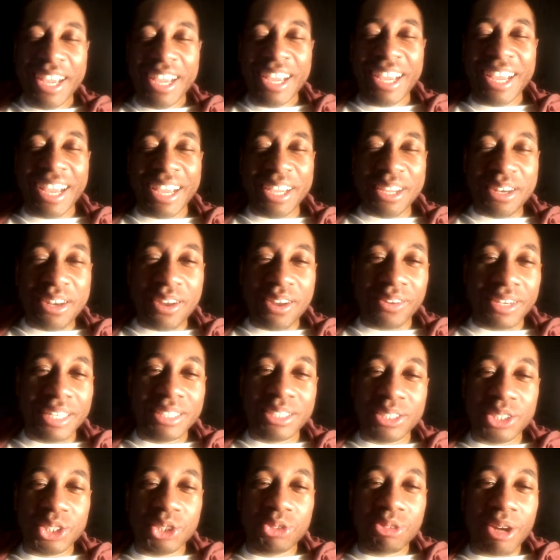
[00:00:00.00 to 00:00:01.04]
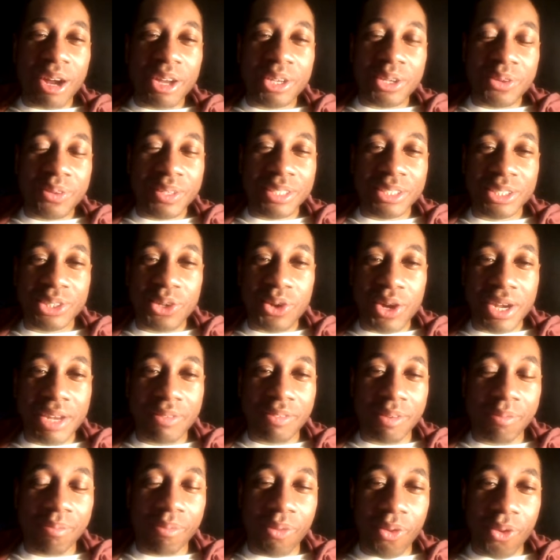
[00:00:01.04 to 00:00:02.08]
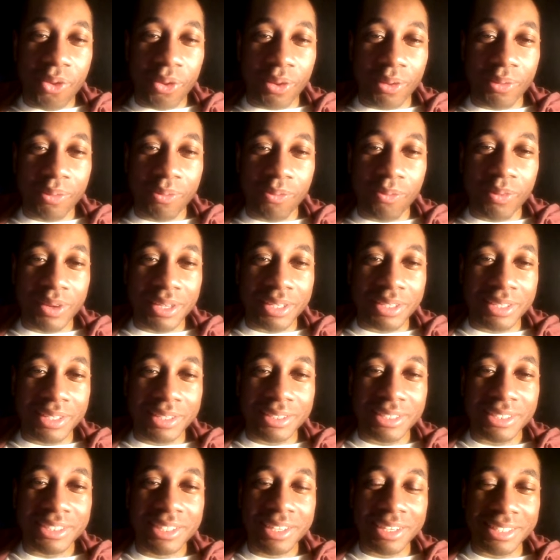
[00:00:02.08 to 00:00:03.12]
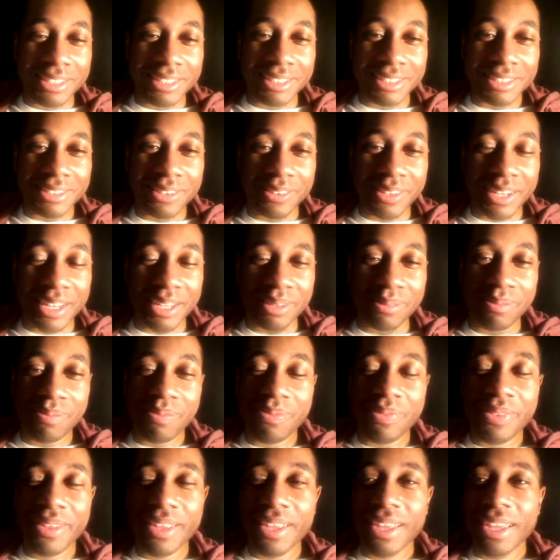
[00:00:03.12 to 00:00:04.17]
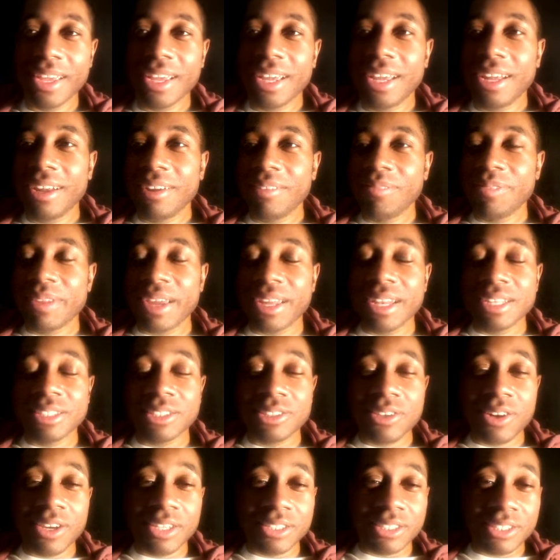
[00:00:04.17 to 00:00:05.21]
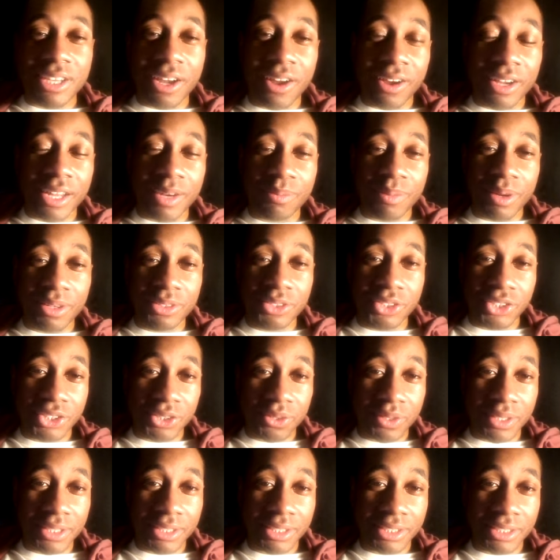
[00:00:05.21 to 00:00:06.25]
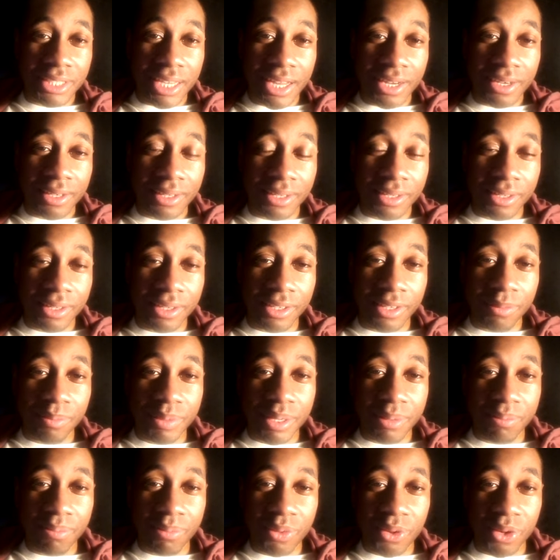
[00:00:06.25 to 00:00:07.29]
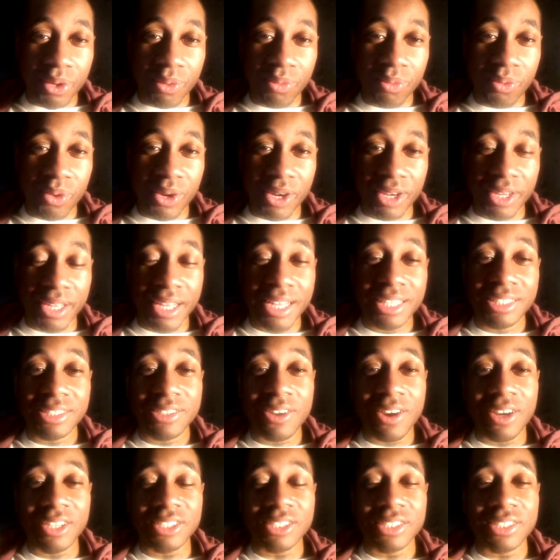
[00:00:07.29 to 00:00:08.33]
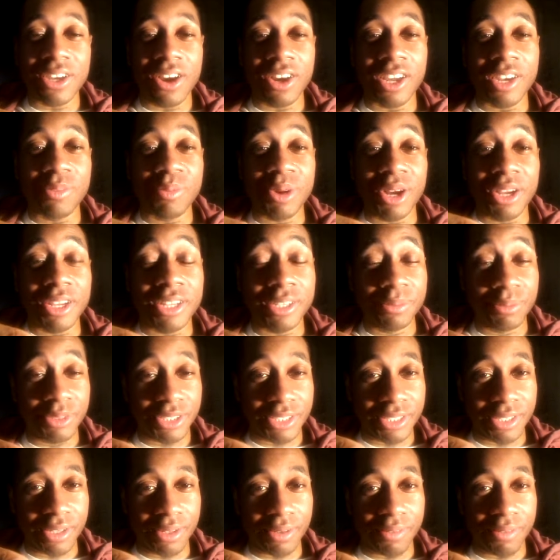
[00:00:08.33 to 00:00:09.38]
you know they just draw you into it even more with this silliness. Okay, then they start talking about Joe Exotic a little bit more, where he starts talking about himself,